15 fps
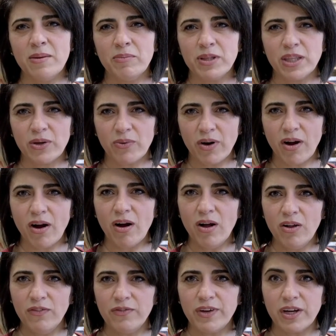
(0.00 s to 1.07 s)
but they were
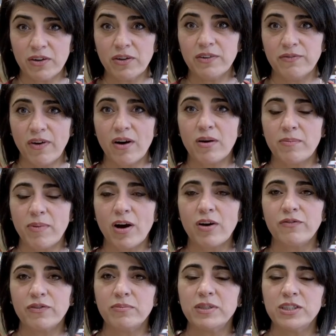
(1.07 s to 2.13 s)
all very far apart
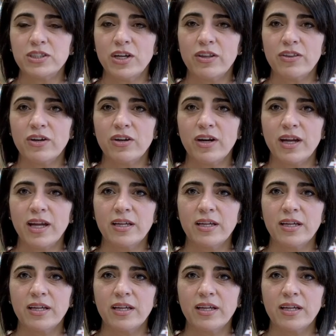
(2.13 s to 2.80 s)
from each other